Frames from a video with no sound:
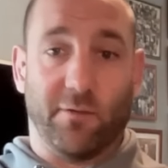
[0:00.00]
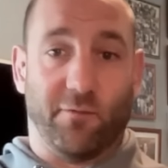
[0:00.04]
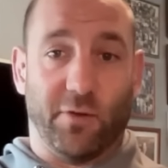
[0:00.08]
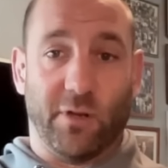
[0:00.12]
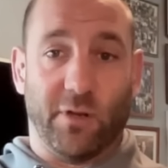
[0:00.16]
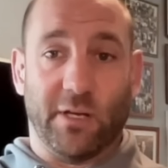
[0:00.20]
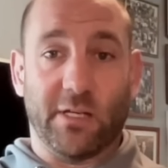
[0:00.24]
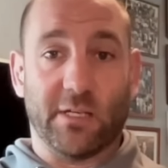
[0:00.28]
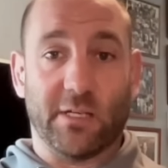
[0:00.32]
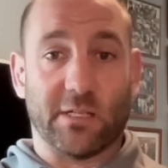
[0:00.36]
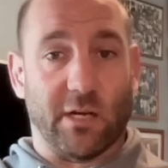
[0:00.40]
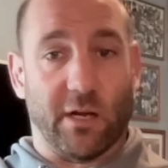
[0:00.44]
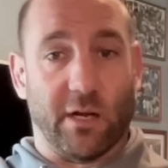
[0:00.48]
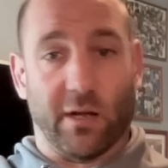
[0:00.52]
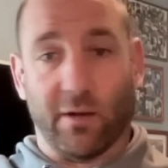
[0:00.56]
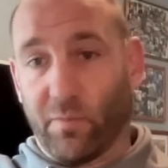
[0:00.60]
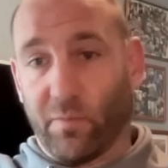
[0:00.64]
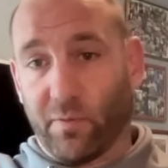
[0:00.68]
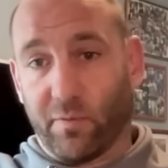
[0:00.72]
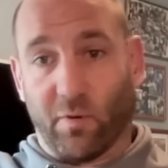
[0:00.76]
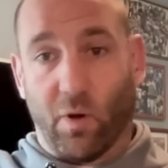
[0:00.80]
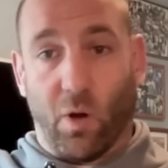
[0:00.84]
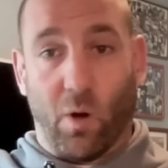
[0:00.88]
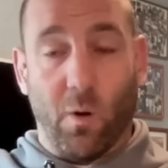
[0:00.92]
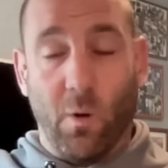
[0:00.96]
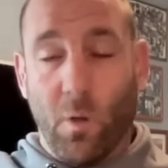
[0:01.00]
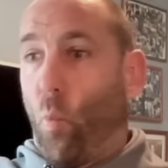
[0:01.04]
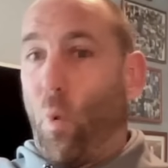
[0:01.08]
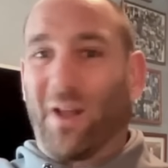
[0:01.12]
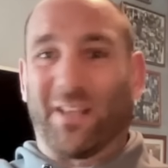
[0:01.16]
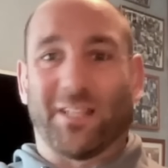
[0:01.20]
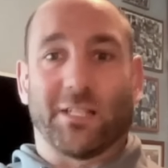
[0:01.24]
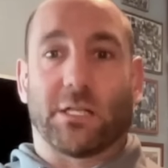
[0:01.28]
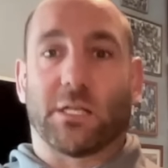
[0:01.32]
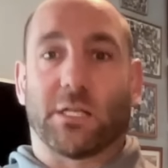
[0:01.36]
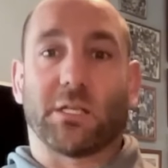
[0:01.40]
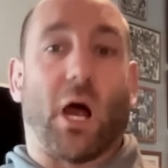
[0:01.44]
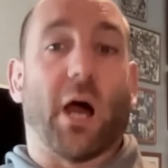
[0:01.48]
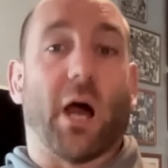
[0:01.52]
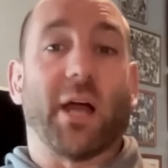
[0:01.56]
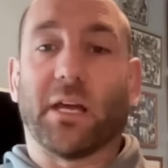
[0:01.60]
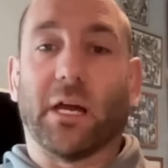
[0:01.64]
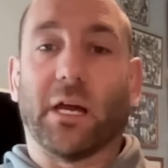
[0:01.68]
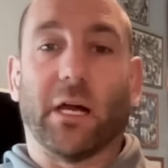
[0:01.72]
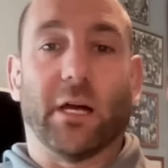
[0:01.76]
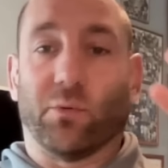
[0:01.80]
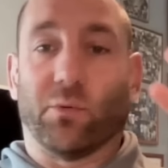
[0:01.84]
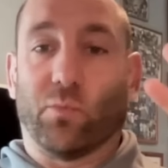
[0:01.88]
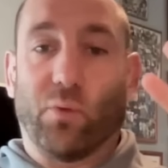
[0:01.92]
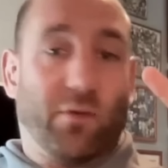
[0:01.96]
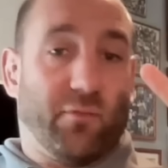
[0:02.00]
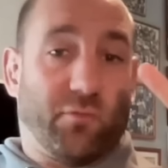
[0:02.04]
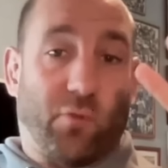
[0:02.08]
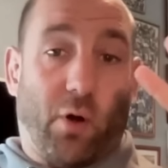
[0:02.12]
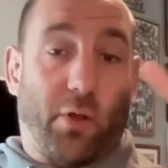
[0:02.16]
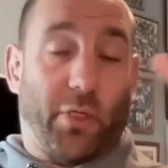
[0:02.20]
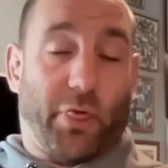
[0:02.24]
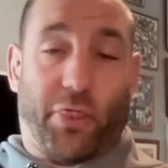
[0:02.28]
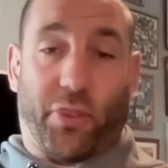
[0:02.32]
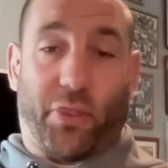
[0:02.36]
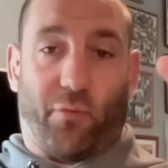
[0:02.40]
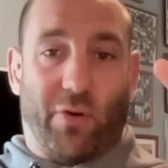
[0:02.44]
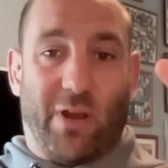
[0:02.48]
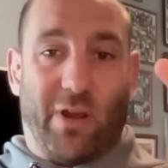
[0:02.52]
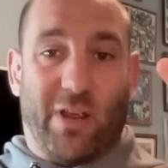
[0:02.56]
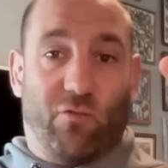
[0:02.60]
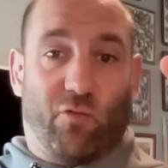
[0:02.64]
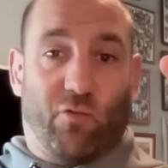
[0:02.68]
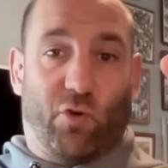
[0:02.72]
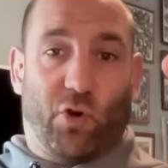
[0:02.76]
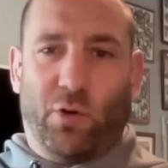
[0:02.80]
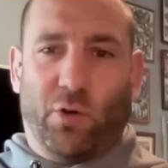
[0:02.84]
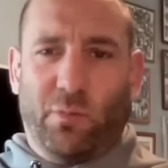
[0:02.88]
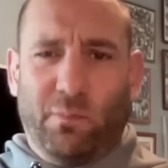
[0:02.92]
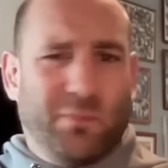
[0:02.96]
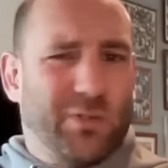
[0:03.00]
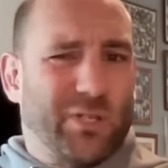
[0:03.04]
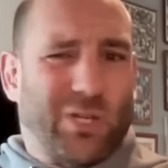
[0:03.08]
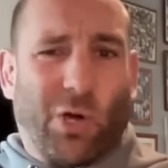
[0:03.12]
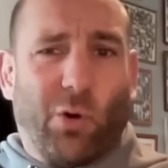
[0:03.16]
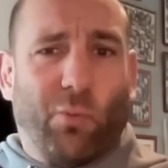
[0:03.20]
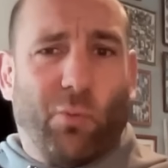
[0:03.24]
If it is, like we've got 1 site and we've got 3 rooms,